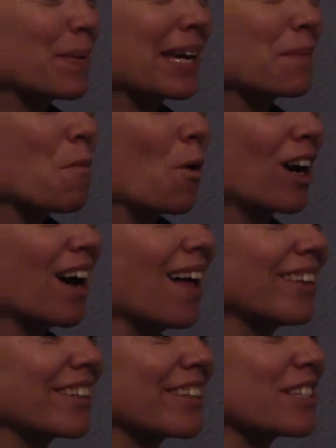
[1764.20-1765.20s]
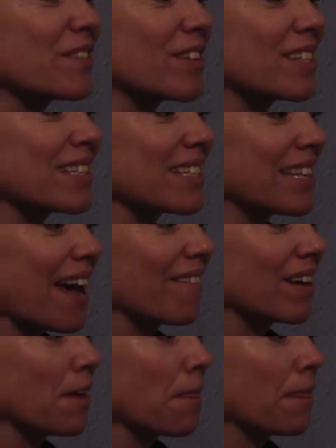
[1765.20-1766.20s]
pick more colors versus
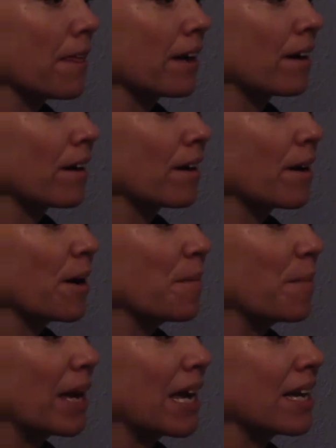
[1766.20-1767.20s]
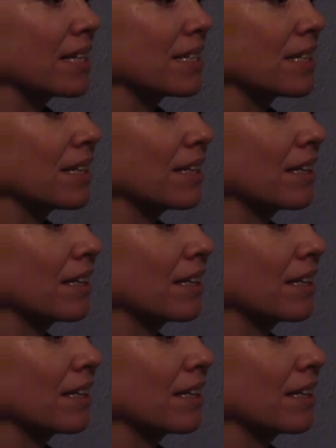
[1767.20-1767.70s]
having a thicker paint.